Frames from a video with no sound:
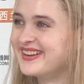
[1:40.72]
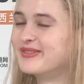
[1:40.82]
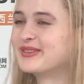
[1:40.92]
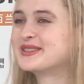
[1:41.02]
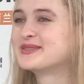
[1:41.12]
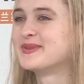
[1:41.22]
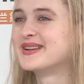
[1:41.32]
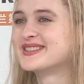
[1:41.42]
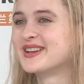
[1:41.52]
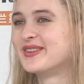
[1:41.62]
it really
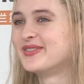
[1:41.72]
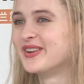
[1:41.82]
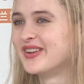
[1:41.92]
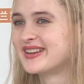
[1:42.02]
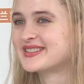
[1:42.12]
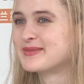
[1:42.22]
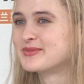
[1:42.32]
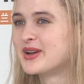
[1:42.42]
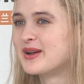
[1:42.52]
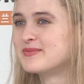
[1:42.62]
depends how I feel. Like
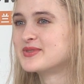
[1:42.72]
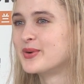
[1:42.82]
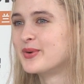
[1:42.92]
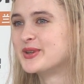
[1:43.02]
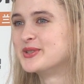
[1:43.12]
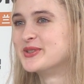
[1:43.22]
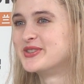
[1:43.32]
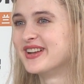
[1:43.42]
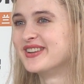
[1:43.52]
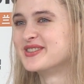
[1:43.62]
sometimes I'll walk into a
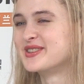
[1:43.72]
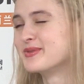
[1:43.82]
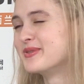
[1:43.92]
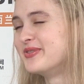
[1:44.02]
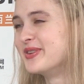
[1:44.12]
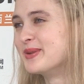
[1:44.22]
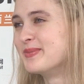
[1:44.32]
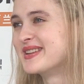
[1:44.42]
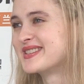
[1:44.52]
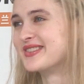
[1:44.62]
challenge and I won't feel the
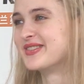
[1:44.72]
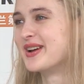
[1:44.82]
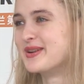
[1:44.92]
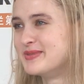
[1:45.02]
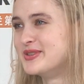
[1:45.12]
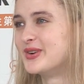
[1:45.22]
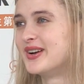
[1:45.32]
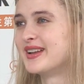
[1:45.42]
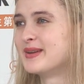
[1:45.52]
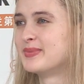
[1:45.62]
best and I'll kind of be
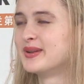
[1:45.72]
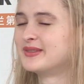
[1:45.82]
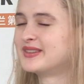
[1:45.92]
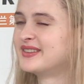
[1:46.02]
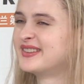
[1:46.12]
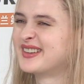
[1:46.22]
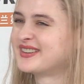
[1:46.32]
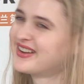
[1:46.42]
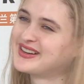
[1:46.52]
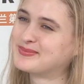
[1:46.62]
dreading it, but like
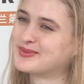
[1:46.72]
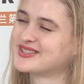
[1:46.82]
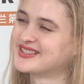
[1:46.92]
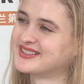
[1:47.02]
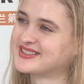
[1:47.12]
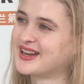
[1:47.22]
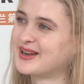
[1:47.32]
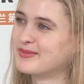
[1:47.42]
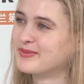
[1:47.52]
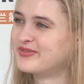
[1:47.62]
90% of the
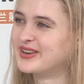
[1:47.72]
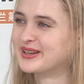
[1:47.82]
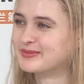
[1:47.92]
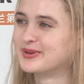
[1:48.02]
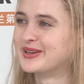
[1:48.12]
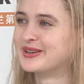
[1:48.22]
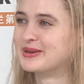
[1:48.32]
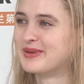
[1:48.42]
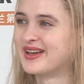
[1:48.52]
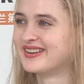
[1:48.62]
time I'm feeling pretty good
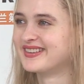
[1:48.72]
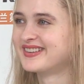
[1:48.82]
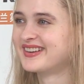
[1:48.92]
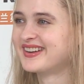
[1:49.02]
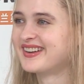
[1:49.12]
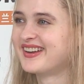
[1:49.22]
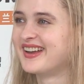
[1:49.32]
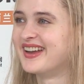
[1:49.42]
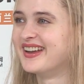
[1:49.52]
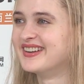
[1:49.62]
about it.
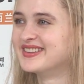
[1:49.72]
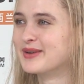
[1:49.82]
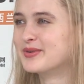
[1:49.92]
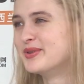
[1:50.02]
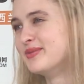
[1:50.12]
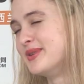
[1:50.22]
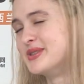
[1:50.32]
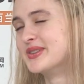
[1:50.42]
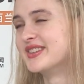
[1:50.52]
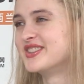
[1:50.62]
And I wouldn't be
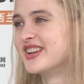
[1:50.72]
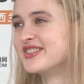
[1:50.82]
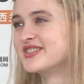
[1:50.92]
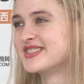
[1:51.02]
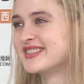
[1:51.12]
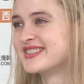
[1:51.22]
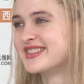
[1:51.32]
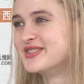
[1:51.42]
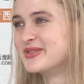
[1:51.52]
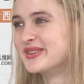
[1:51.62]
doing the challenges unless I
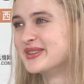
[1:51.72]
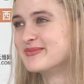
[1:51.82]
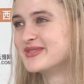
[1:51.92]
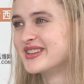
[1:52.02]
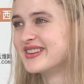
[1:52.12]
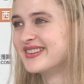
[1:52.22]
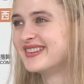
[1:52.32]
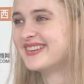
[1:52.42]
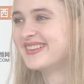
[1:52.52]
enjoyed them, so.